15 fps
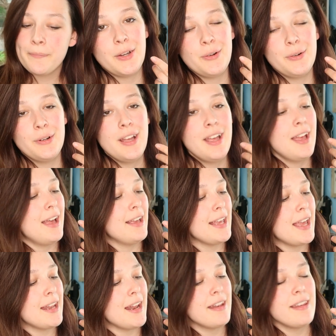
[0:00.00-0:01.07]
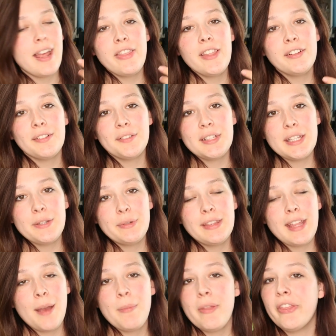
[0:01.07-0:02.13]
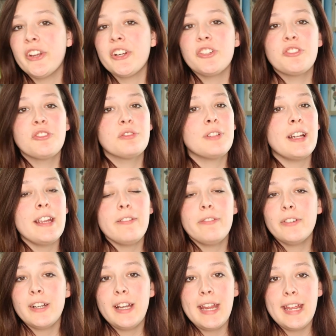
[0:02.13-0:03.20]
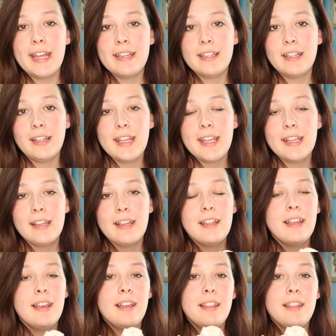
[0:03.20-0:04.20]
So Again, nothing crazy with them. They're great for handling.